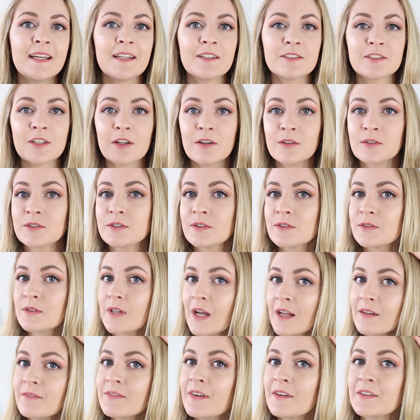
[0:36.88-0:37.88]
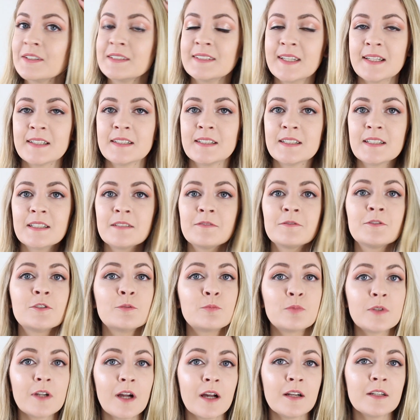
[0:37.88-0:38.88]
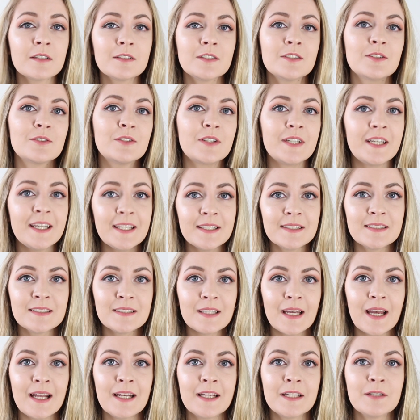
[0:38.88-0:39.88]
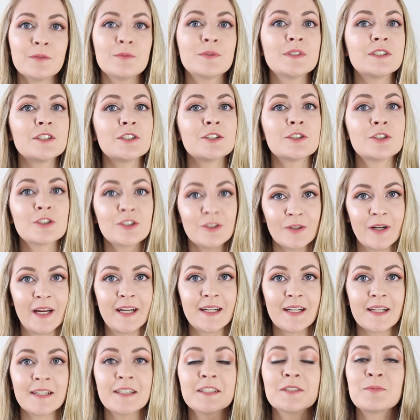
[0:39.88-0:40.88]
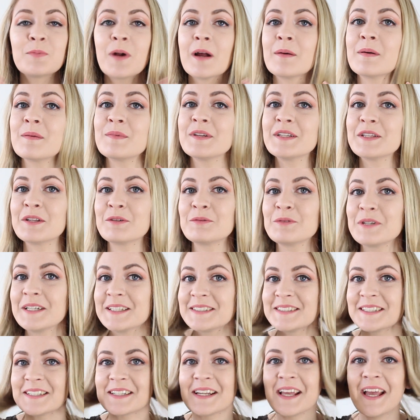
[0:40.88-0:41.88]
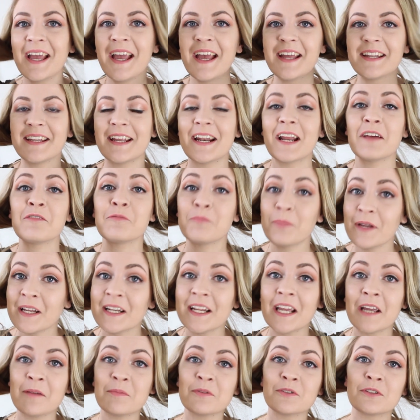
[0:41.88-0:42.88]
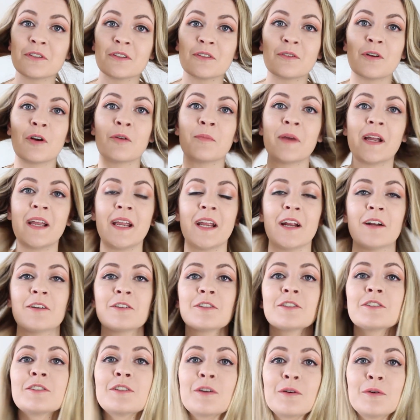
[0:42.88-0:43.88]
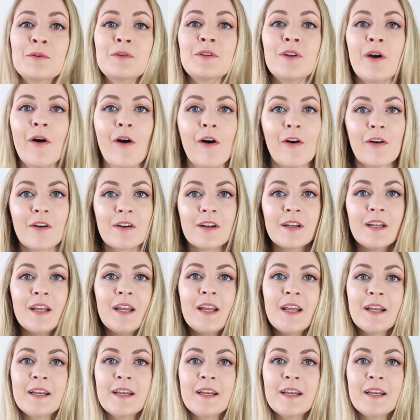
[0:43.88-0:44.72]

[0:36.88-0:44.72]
It's also not very sensitive to products or heat styling, which is great, and it's probably the reason that I've been able to grow my hair so long.